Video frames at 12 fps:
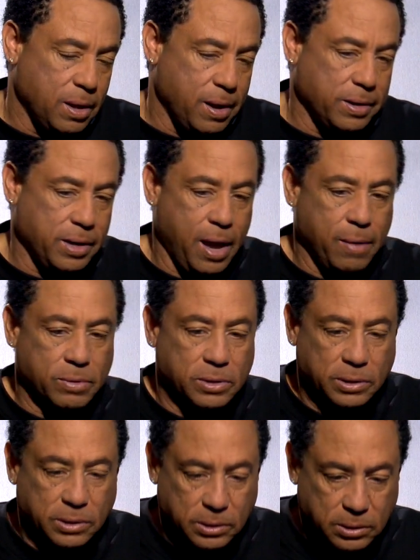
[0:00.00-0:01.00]
And they
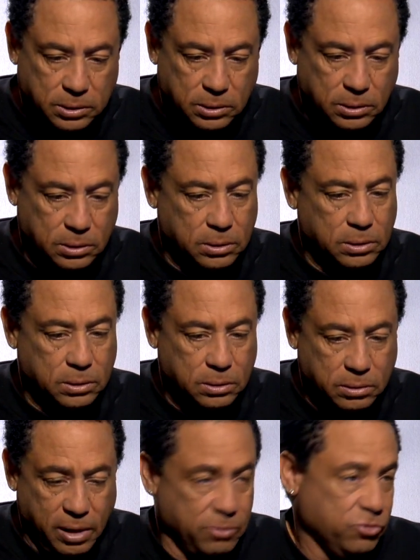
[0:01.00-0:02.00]
was
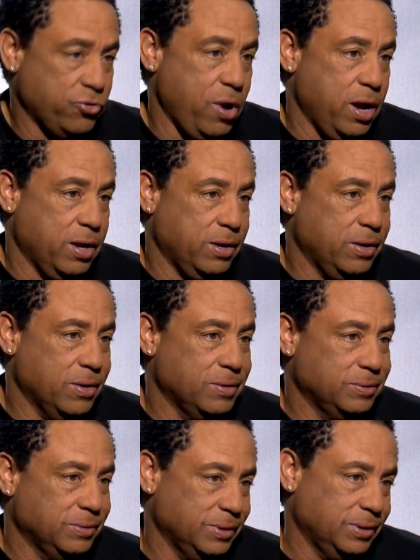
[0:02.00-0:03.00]
Dre, you
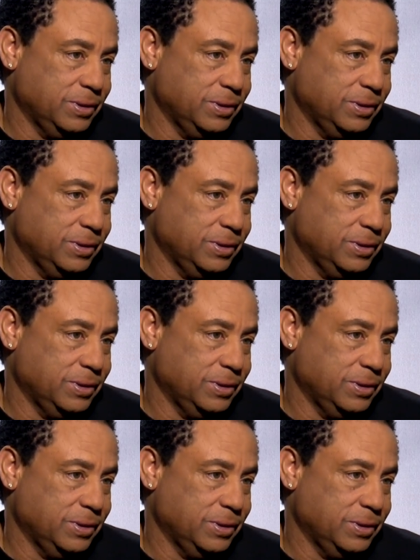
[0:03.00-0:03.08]
know.